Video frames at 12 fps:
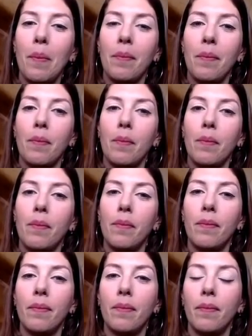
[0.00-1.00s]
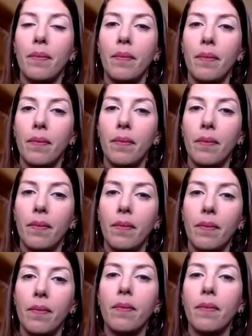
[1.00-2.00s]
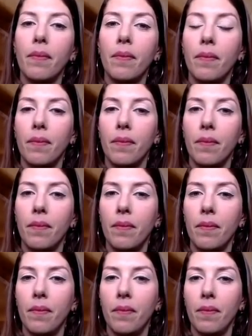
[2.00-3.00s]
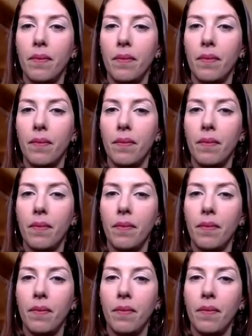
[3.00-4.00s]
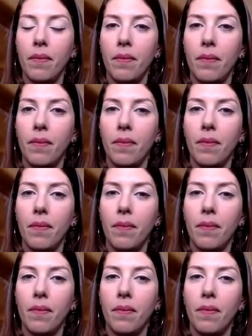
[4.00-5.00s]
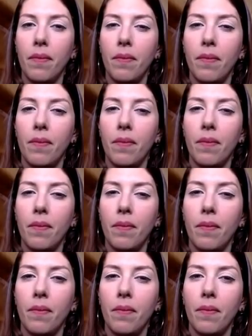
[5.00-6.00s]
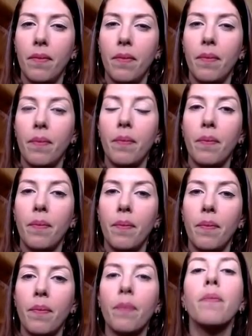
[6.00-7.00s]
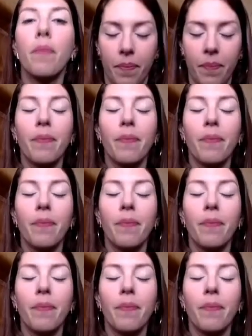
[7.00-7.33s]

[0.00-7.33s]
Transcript: The person shown says nothing.